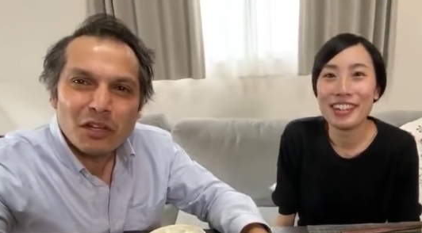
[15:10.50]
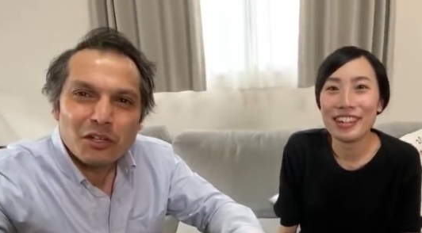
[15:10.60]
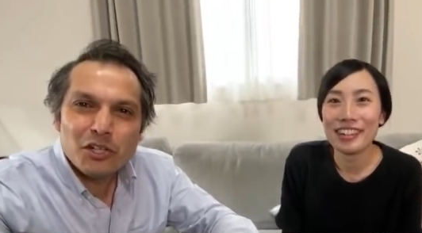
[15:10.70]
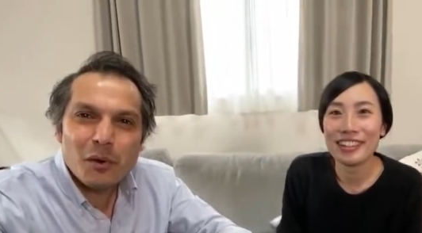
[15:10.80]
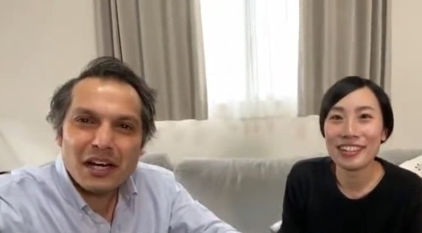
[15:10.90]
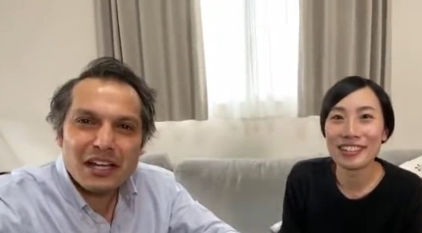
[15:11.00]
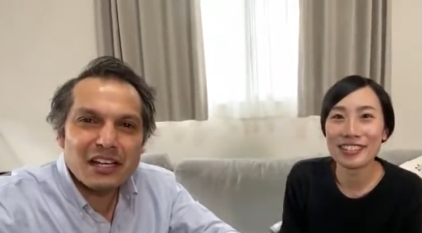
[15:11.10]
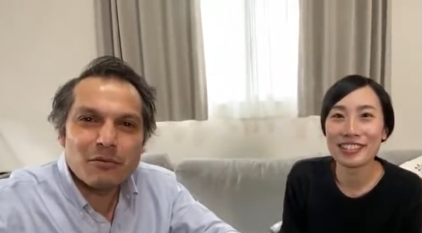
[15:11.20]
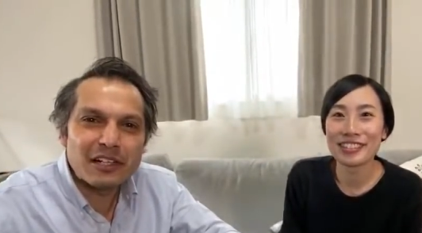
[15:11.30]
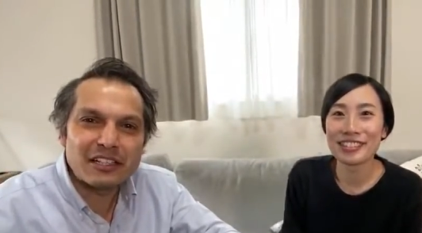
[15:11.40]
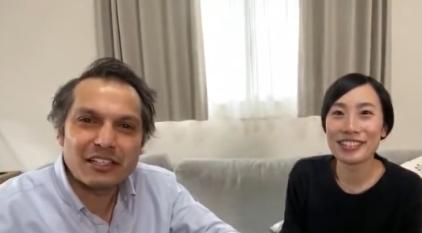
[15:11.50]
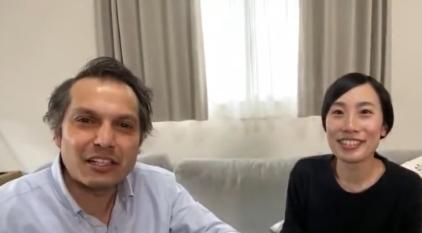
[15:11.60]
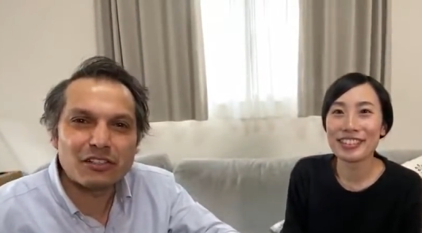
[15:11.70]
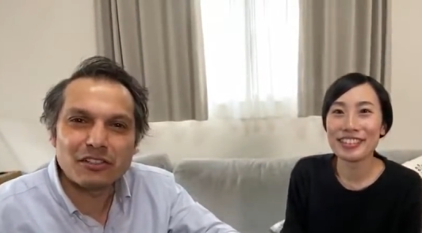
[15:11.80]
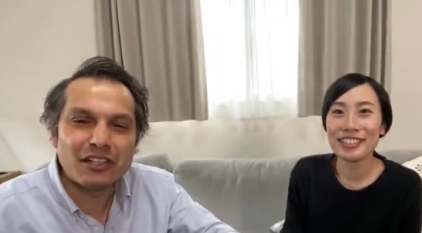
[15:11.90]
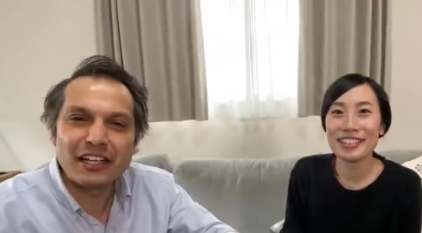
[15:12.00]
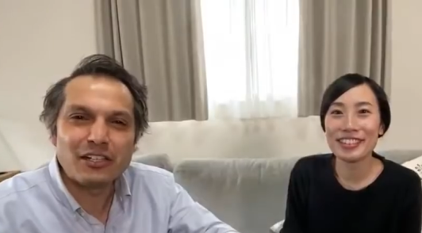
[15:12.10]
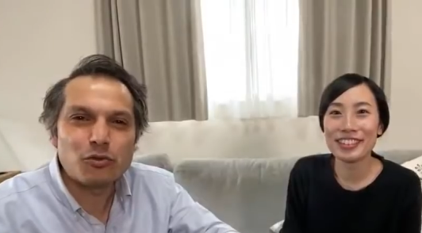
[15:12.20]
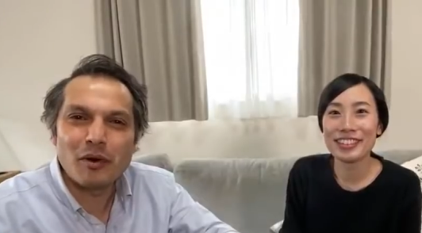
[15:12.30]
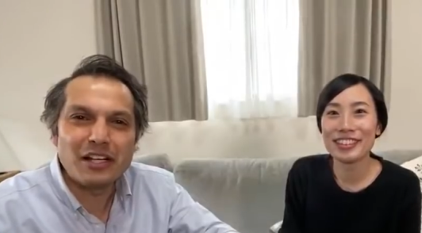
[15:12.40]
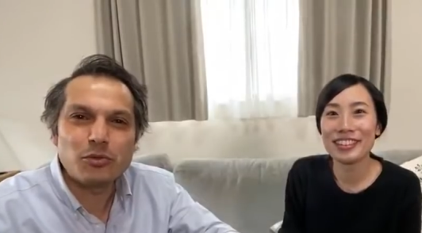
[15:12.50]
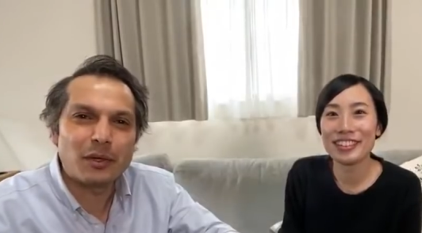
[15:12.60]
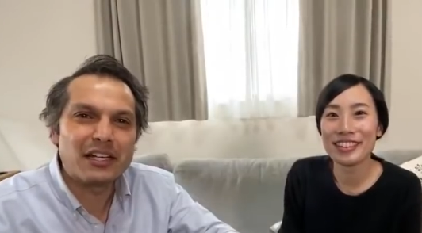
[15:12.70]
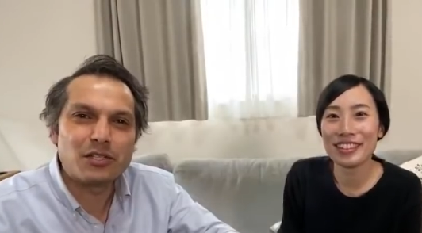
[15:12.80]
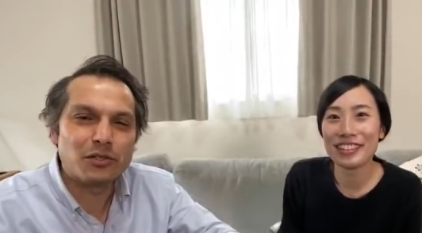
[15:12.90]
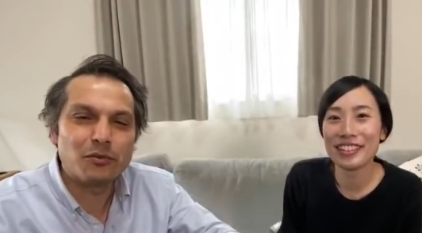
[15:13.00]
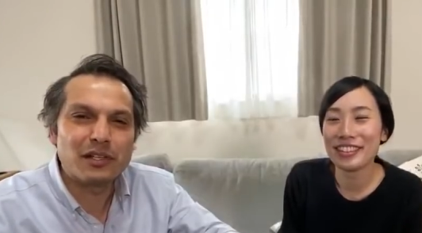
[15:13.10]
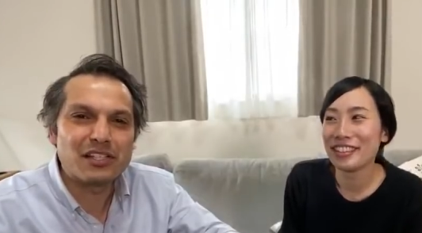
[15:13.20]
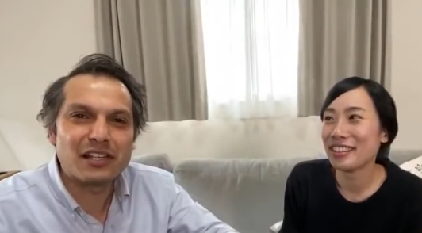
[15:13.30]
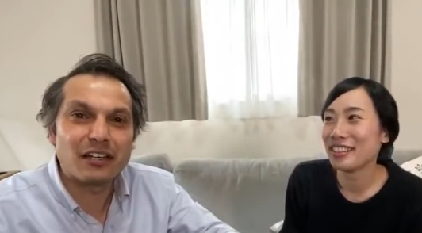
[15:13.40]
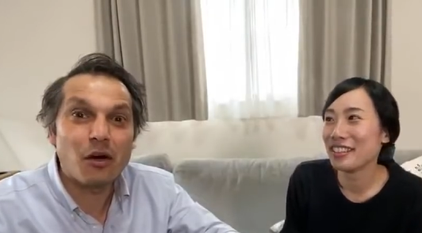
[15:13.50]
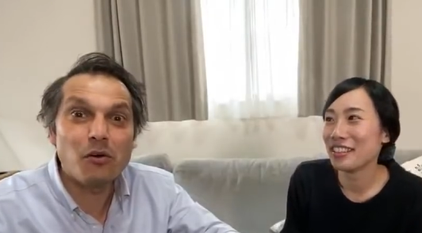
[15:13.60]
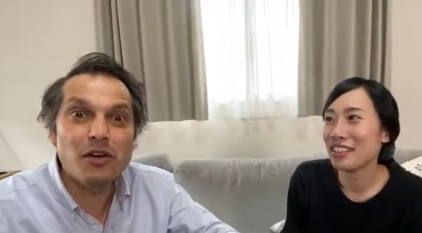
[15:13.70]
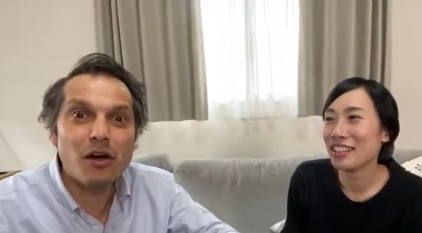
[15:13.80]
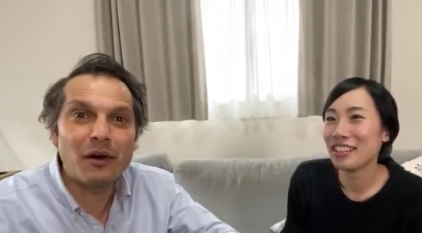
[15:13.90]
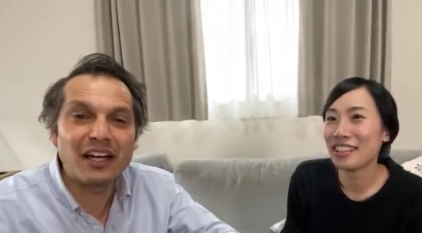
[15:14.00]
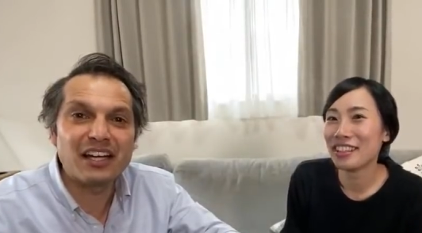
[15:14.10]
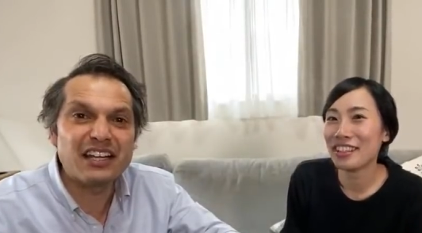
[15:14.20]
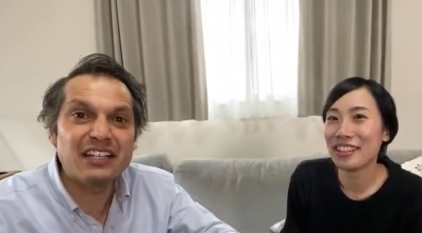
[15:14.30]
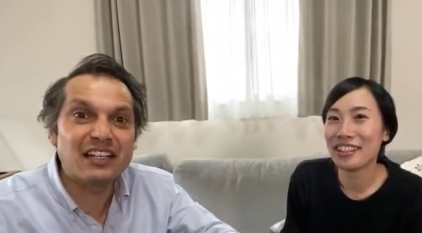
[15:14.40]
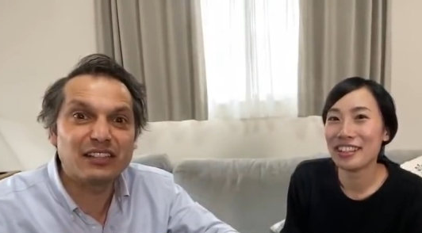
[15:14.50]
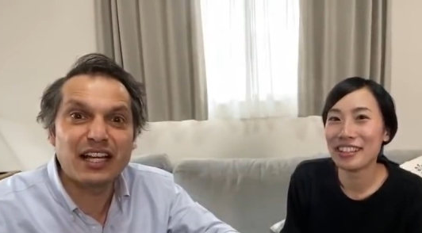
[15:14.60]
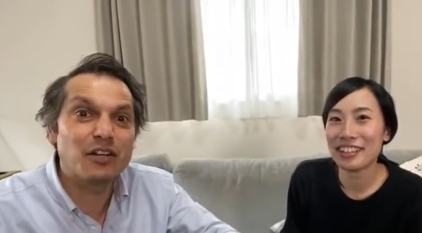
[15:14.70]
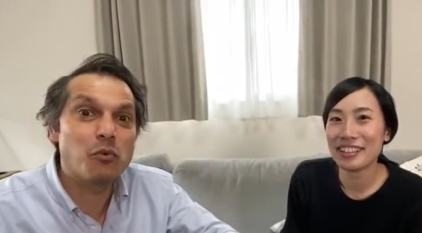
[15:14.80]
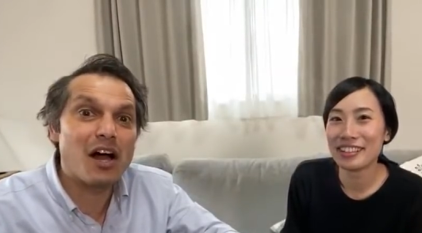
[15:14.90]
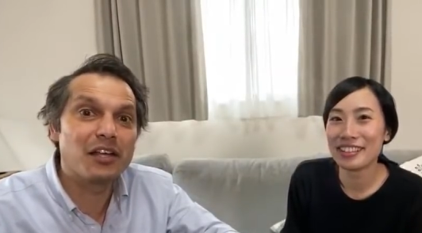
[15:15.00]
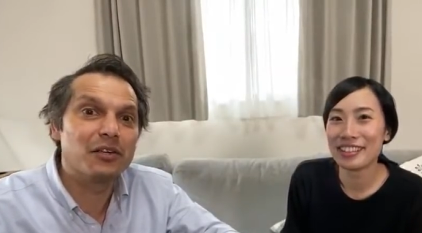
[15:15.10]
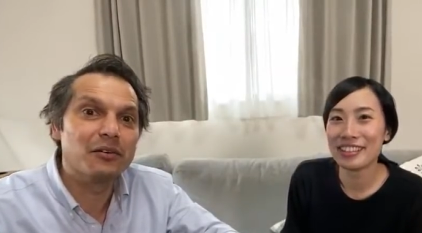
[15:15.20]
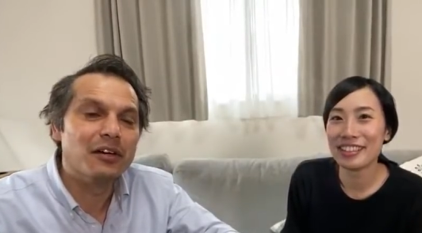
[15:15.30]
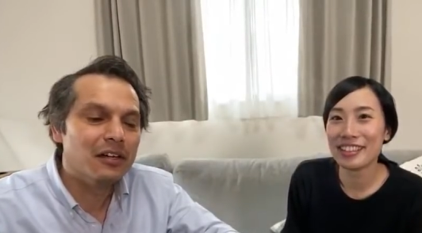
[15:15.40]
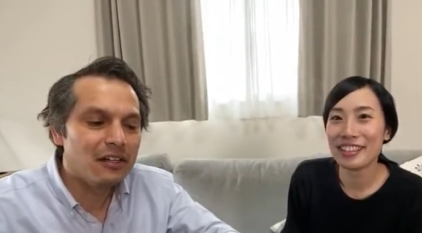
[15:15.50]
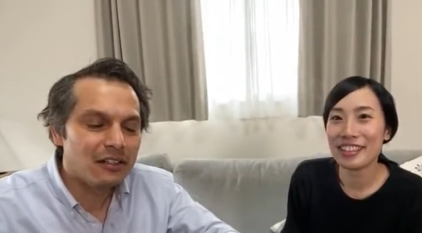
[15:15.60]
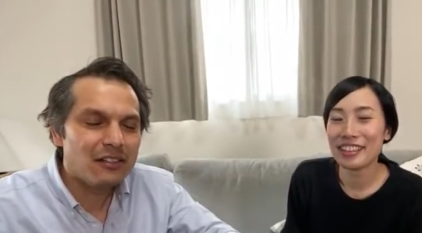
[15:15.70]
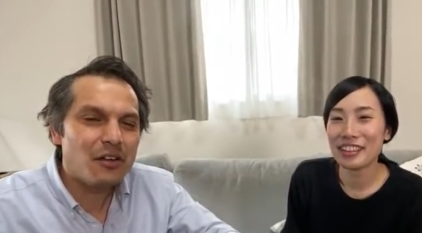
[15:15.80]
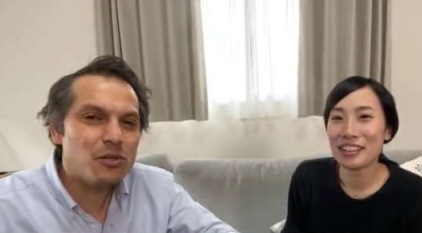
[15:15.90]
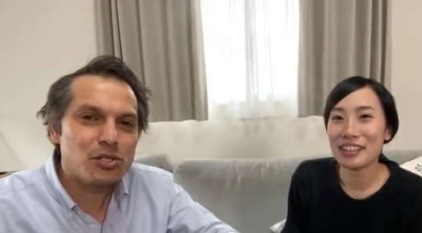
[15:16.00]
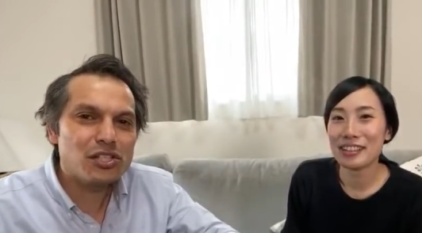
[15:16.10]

Speaker 1: You don't want to eat it when it's like in 2022 when it's like, oh no, I got to eat that canned Wagyu. No, you should